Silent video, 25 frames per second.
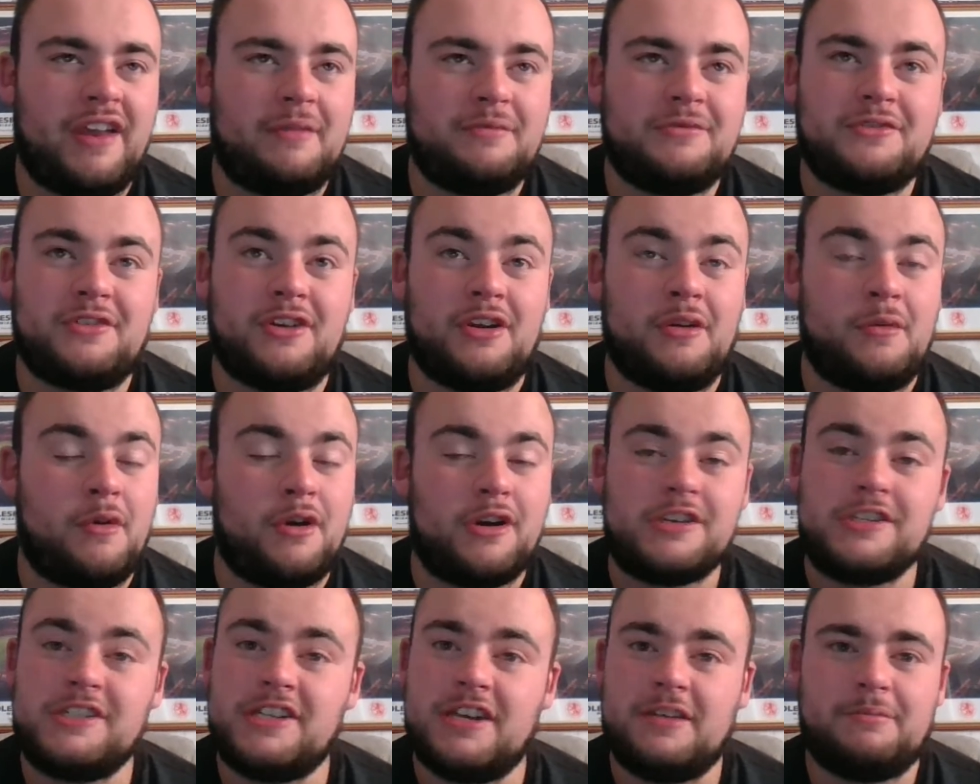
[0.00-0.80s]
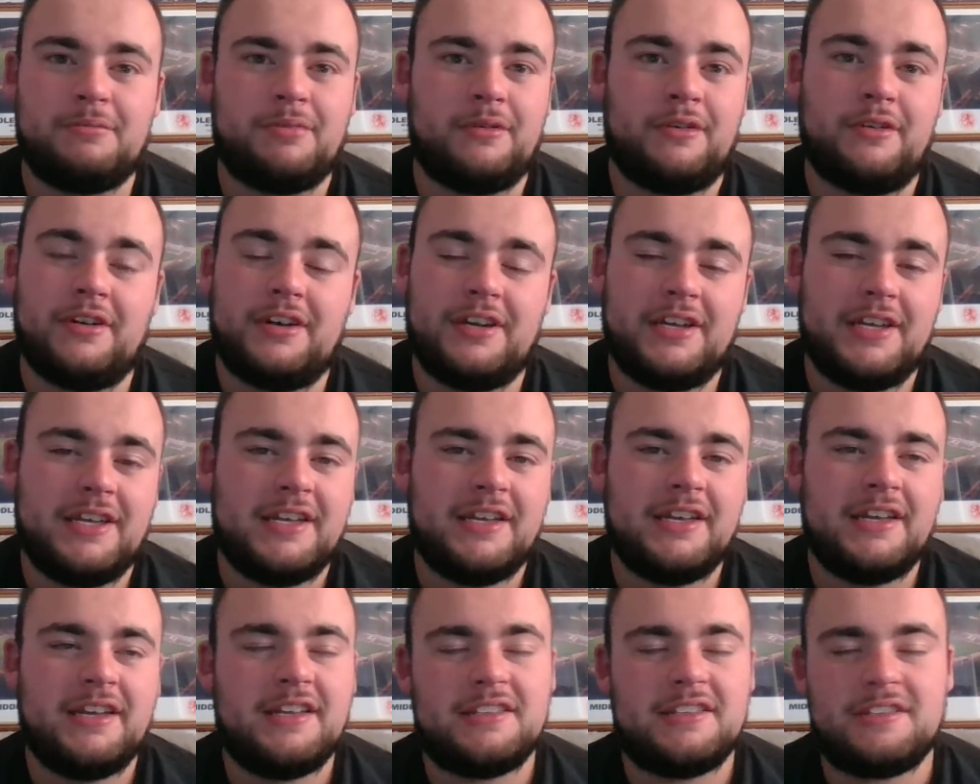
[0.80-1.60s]
I'm just going to watch it. But
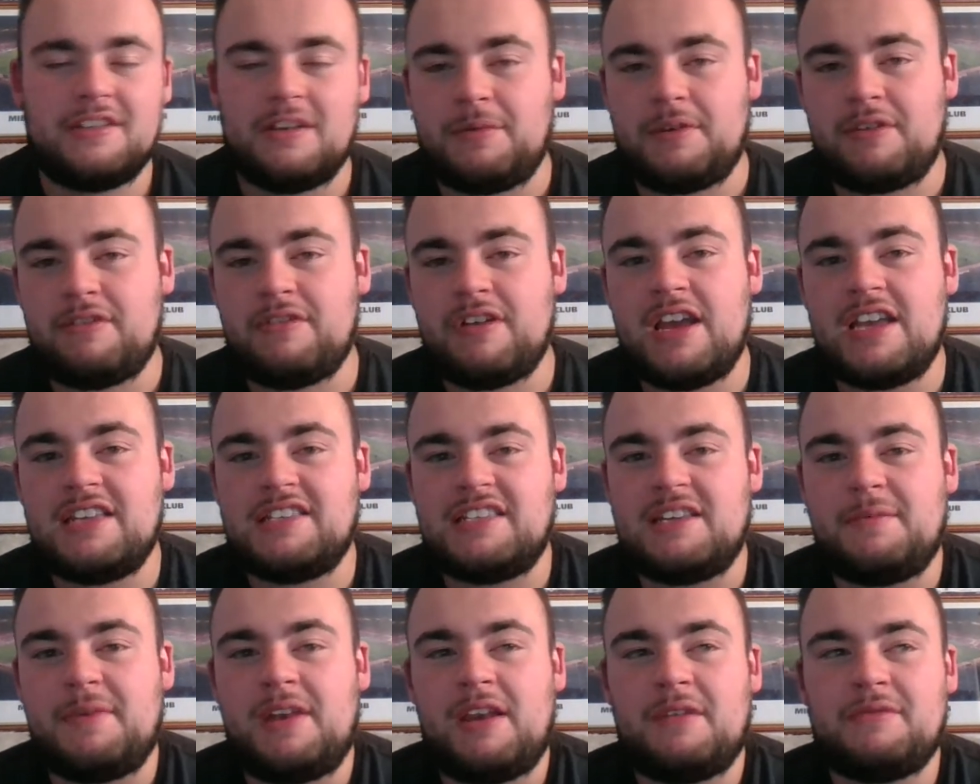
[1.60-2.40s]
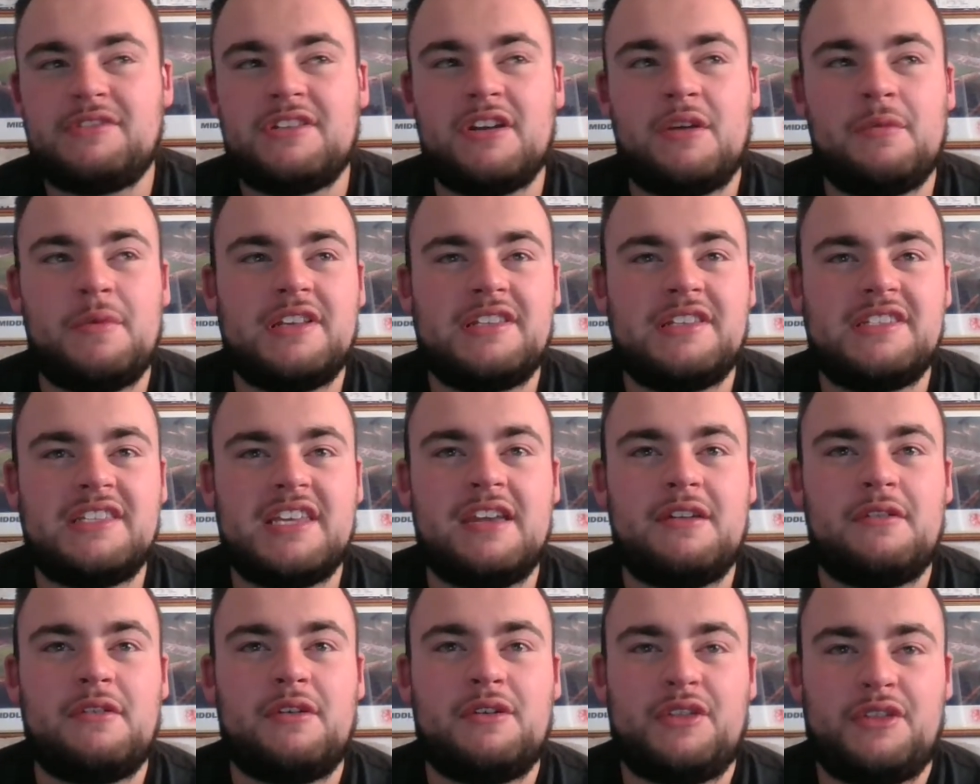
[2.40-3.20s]
It's going to be crazy. I mean, I'm still waiting to
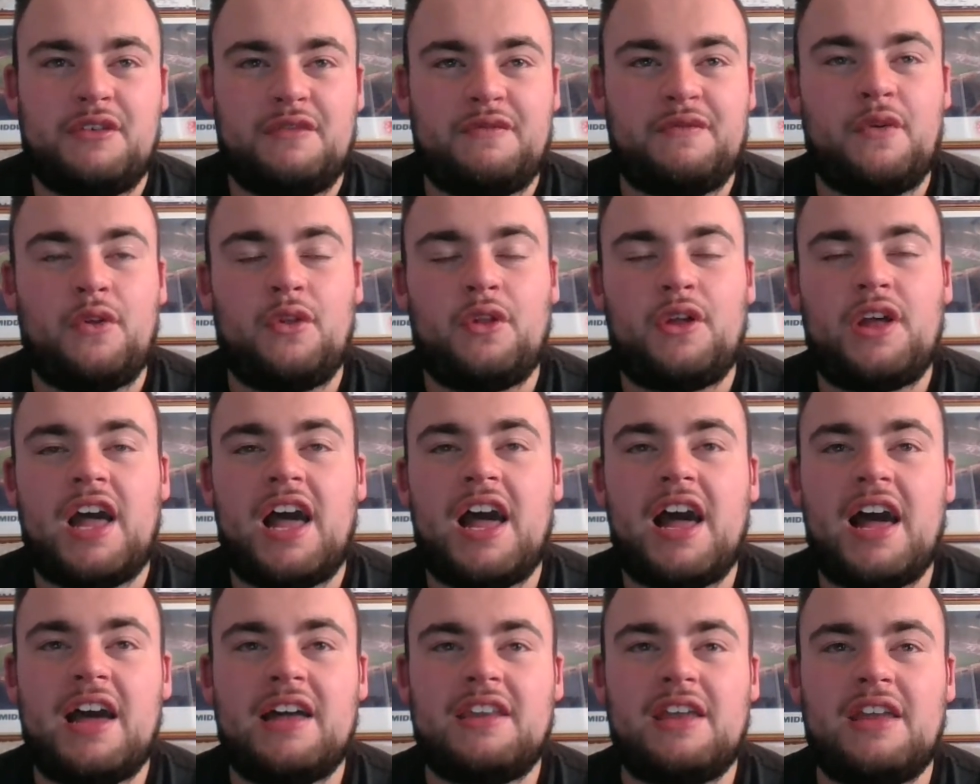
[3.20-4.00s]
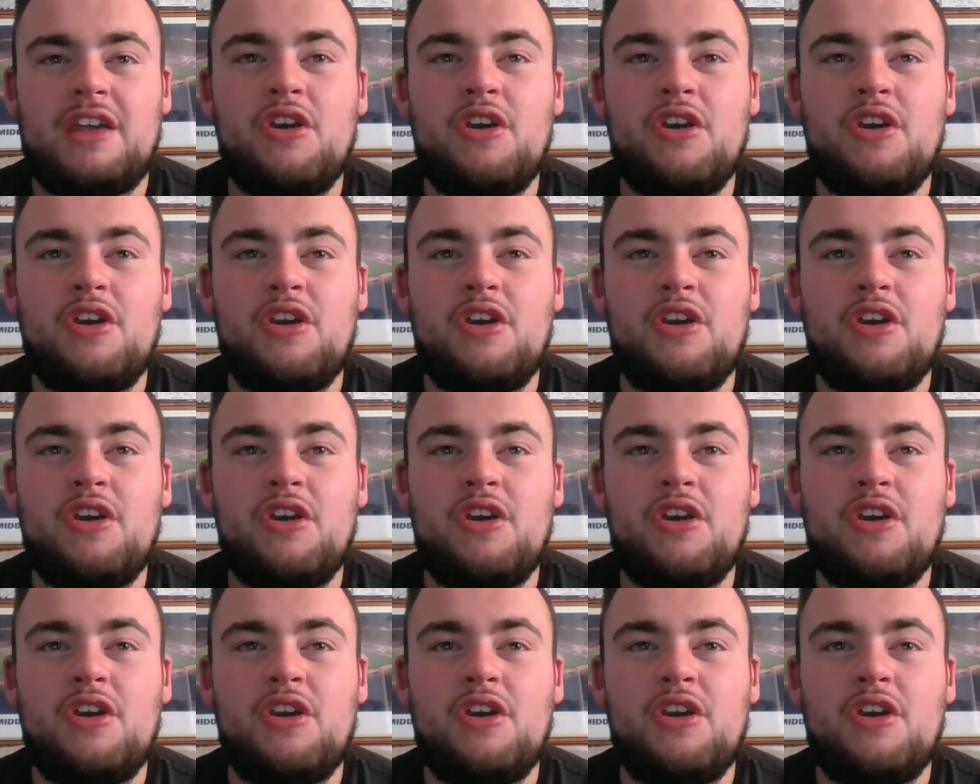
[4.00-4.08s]
see the full card.